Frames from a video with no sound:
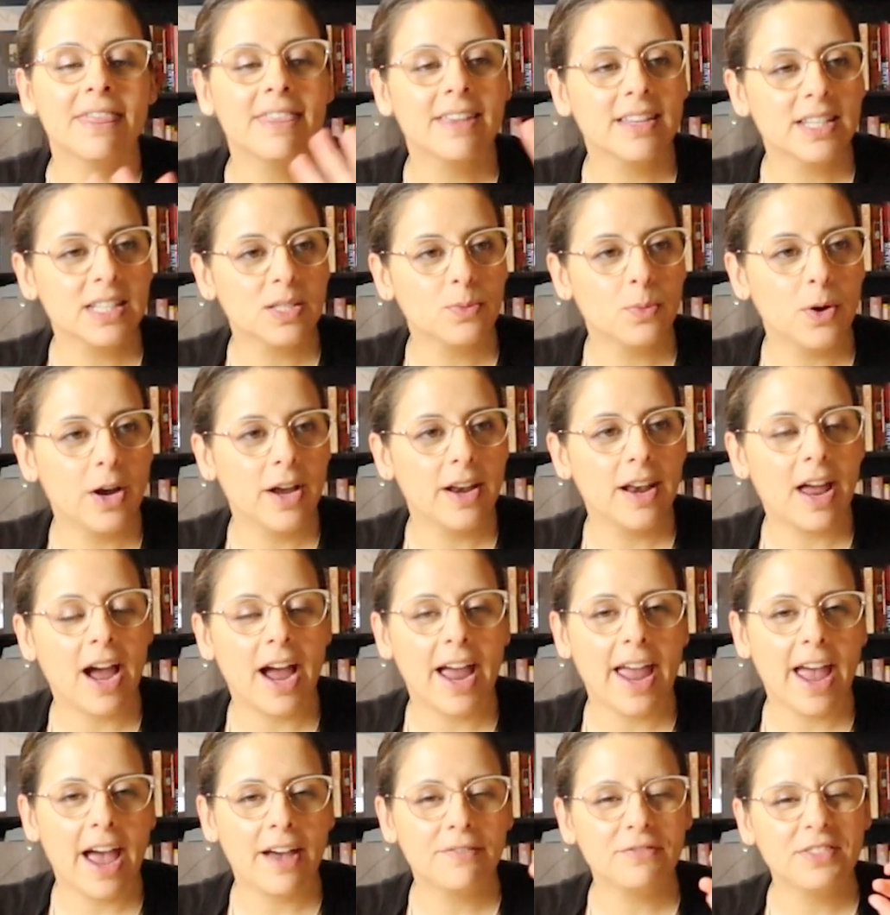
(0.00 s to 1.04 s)
this one I
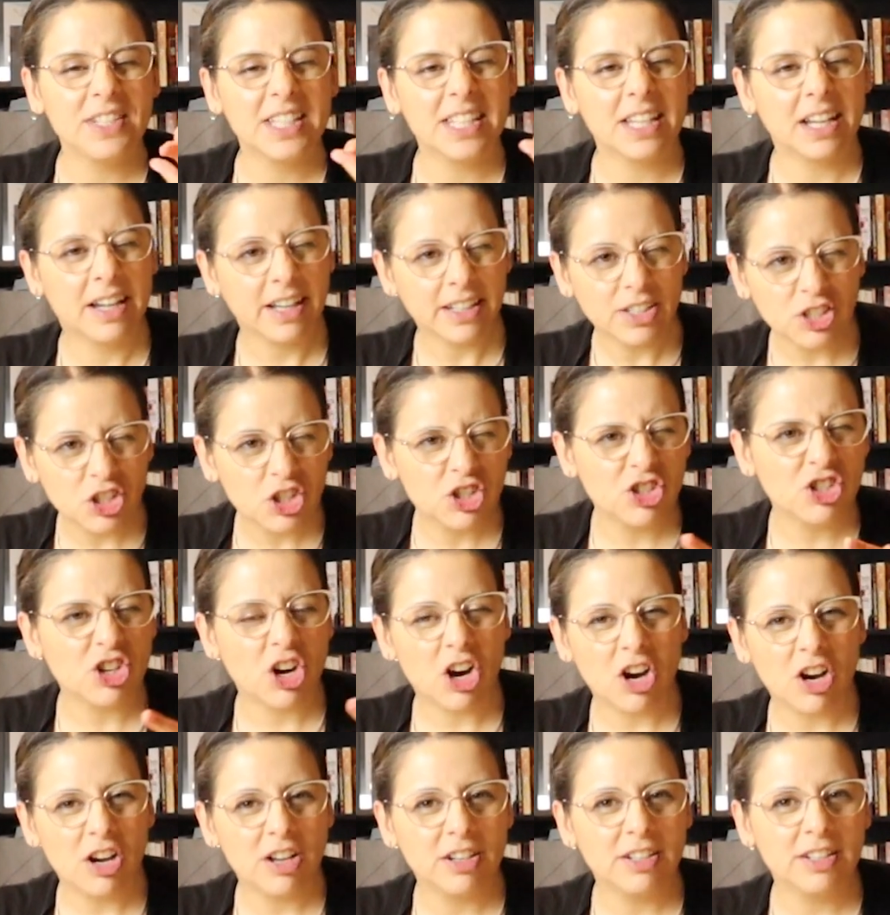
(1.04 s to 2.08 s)
have touched
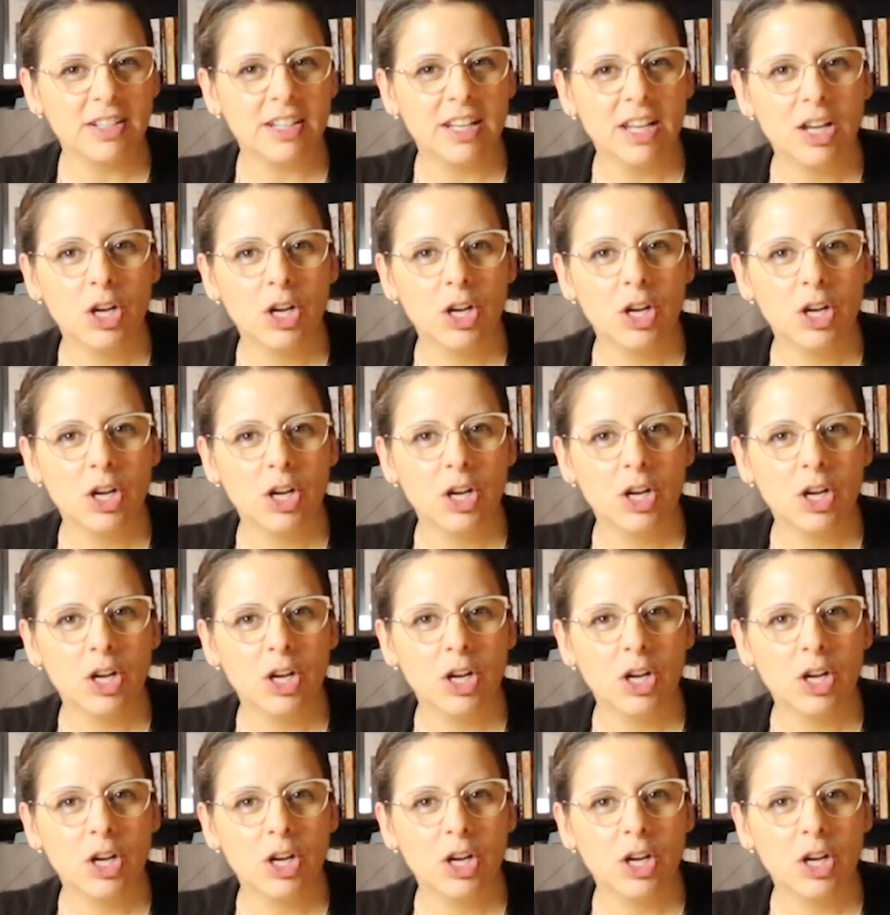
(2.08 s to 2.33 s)
on.